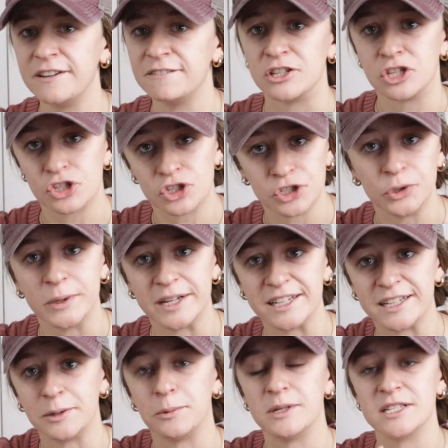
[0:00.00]
even chew it.
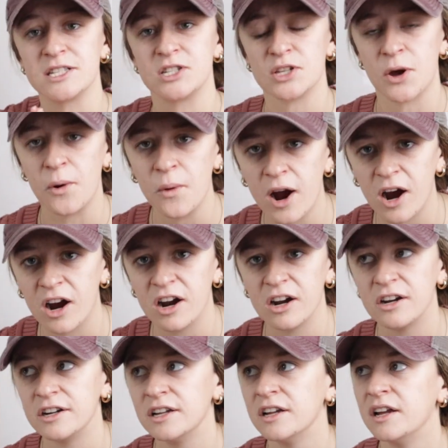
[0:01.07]
It was so
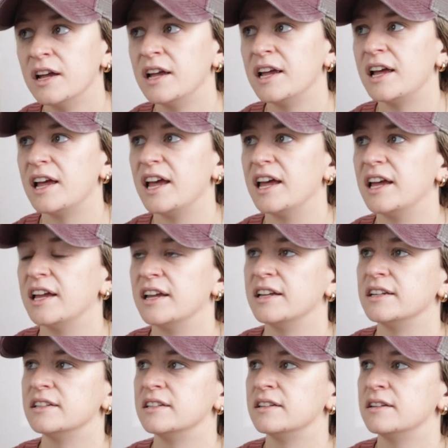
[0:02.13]
hard,
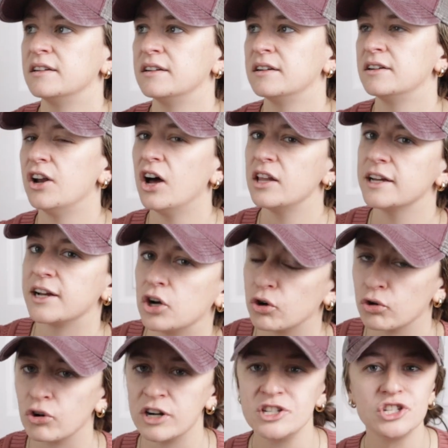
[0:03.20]
and not like a
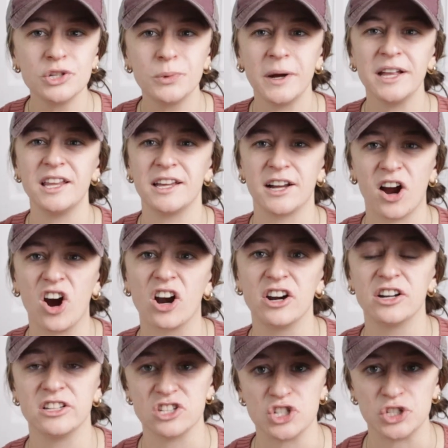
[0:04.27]
crunchy way, like
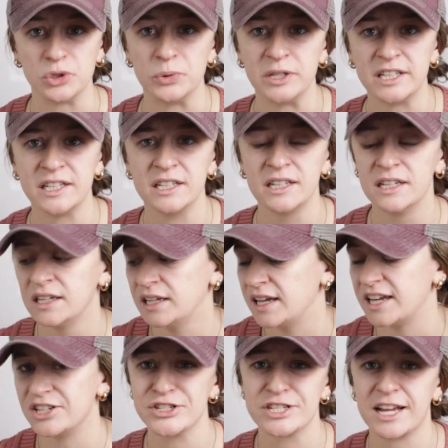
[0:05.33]
hard and chewy,
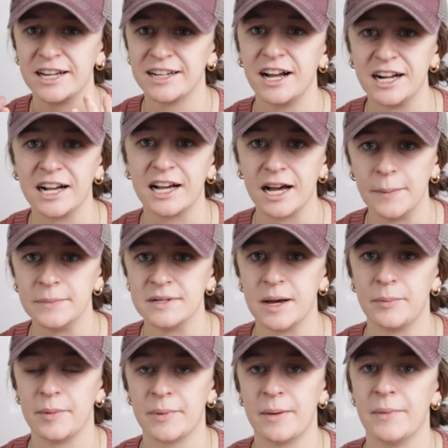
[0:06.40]
and just kind of got gummed
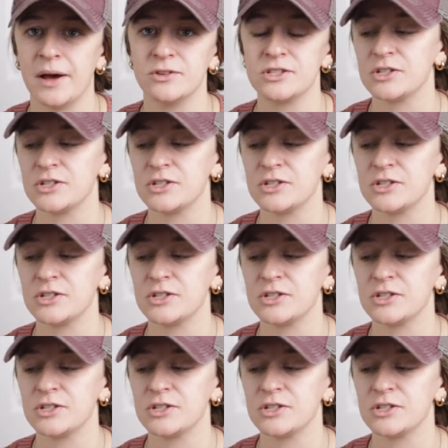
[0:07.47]
up in my mouth.